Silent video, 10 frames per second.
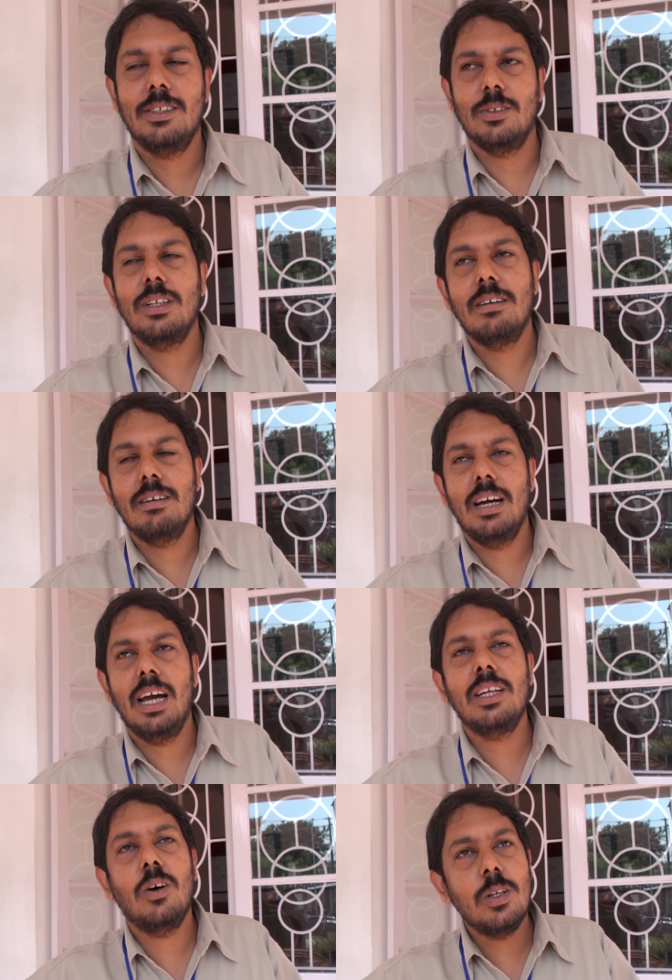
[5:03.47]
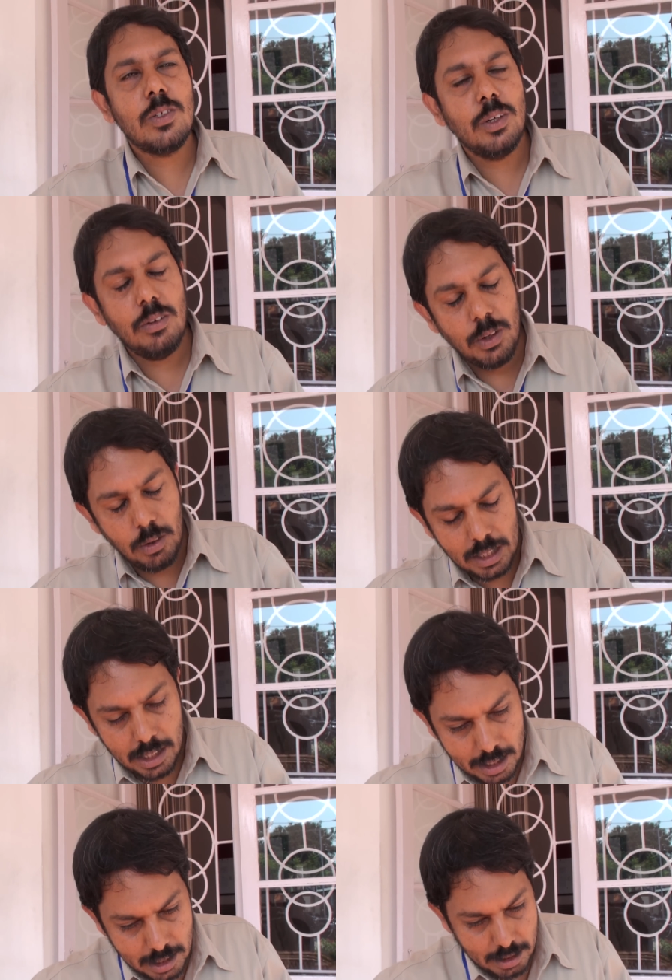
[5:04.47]
So the, and also if you look
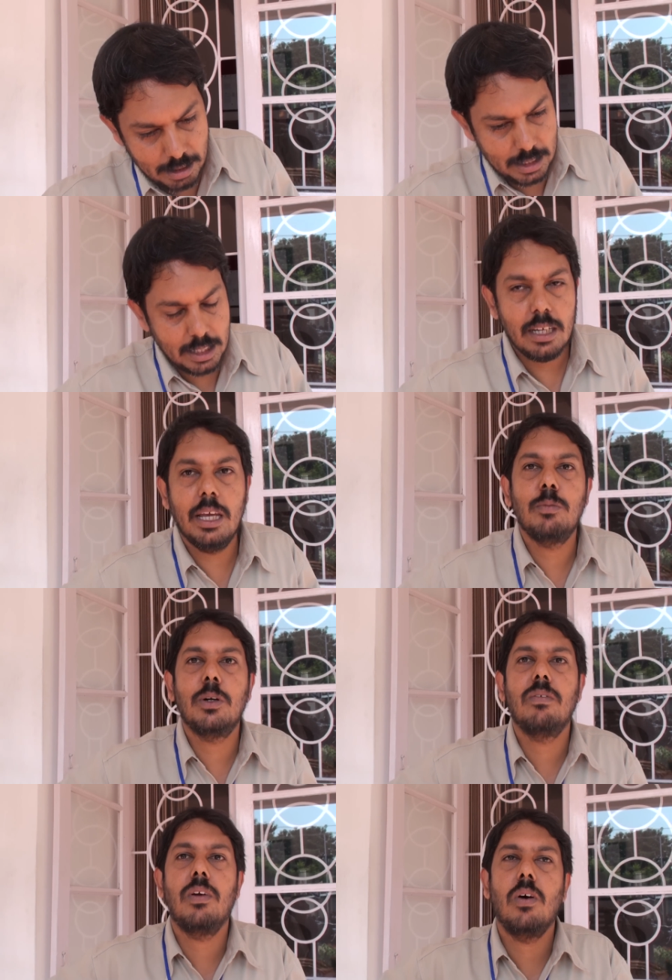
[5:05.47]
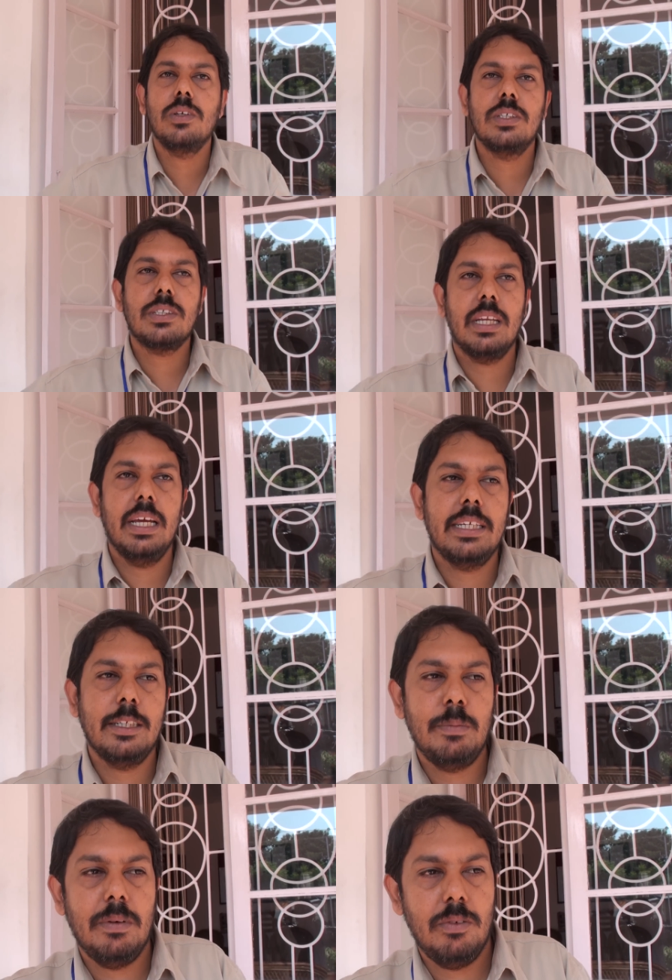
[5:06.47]
at uh, the amount of losses
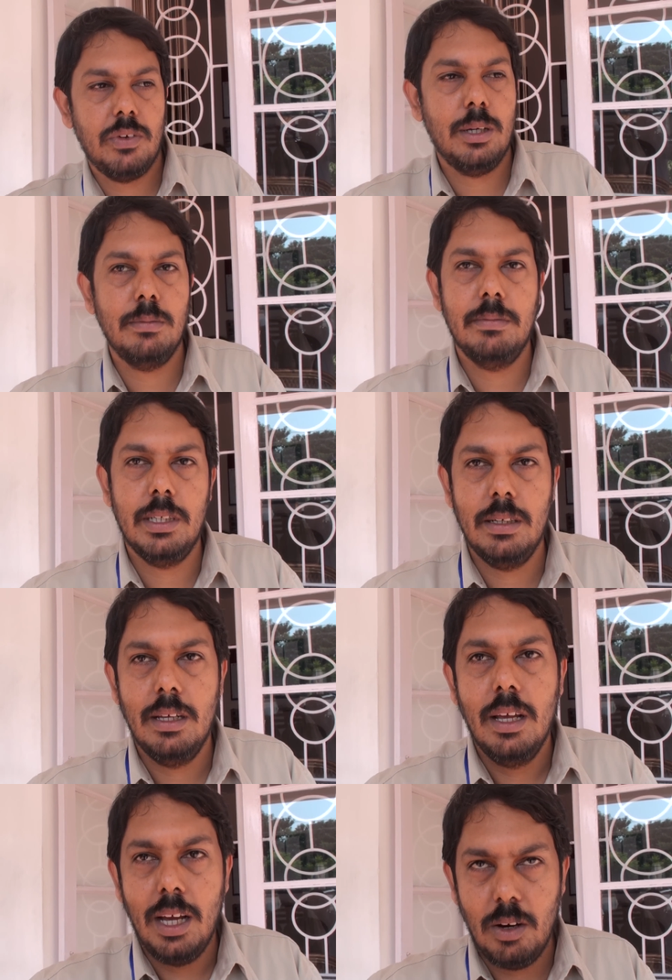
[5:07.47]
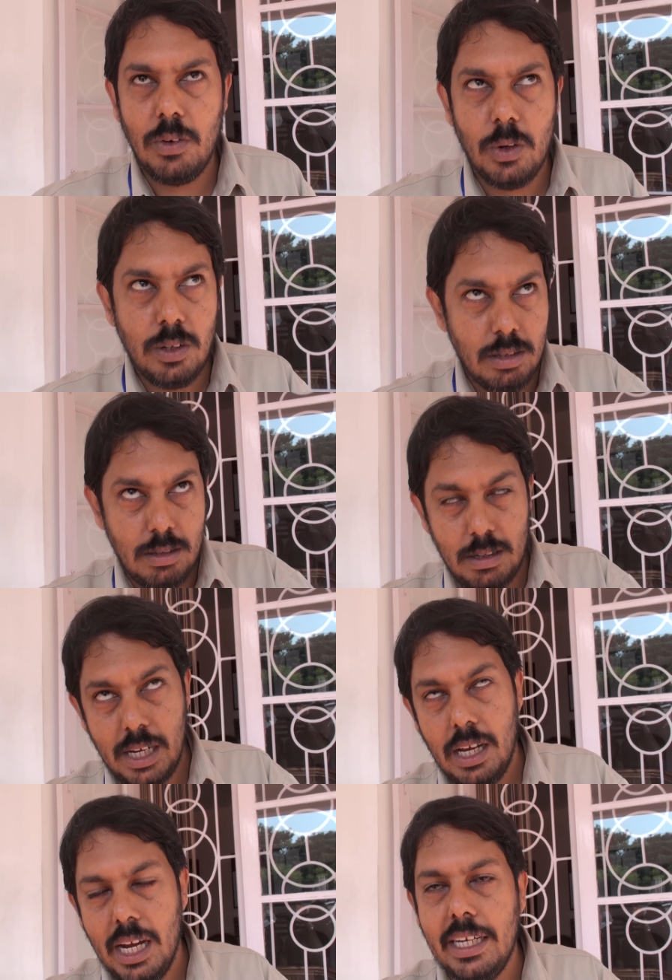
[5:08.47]
created from uh, our own
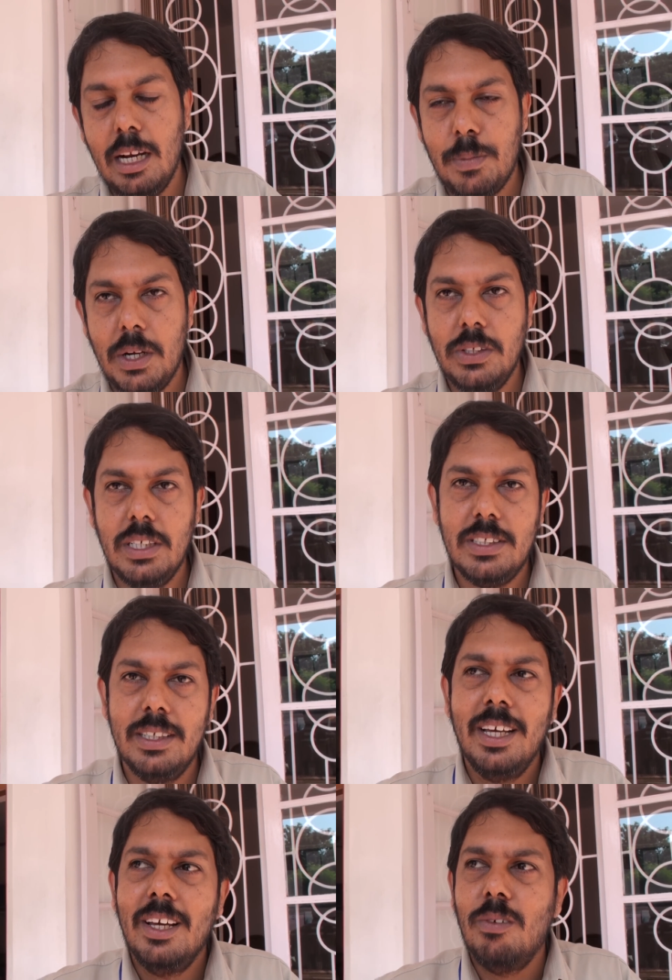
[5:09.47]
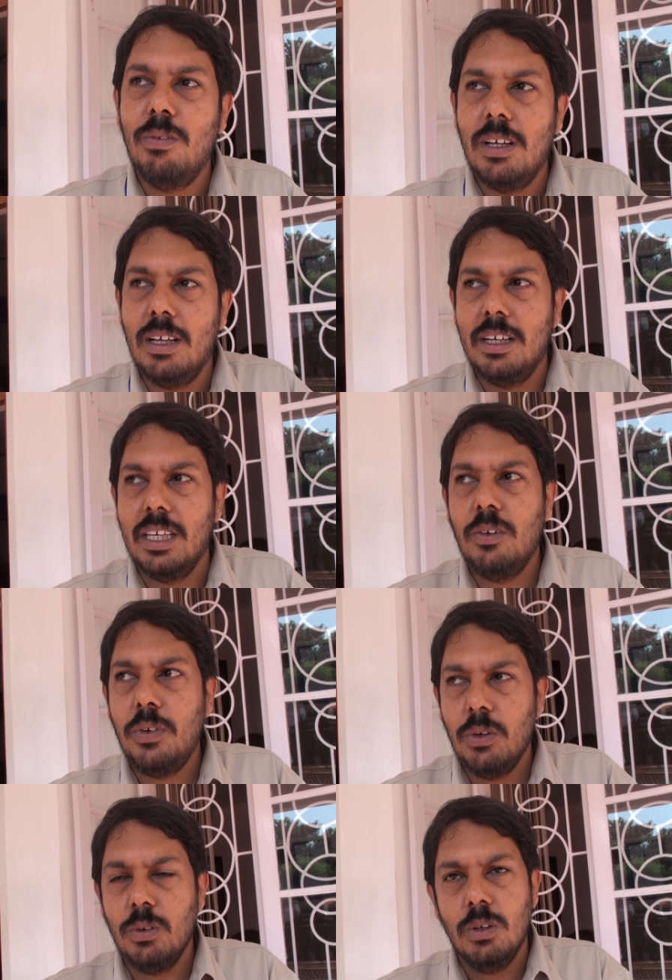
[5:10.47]
uh, projects, uh, if
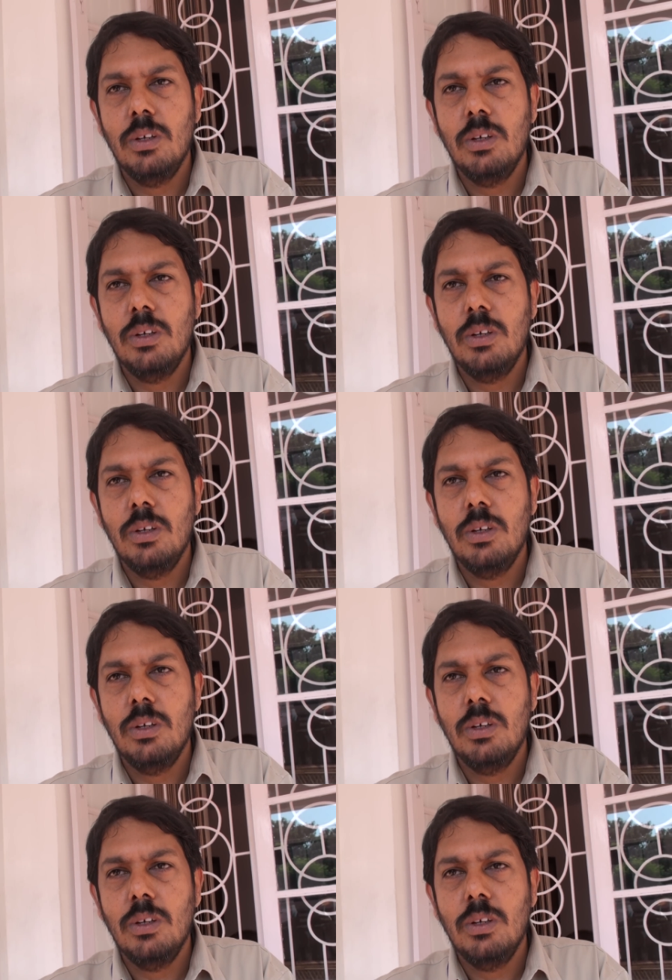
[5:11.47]
you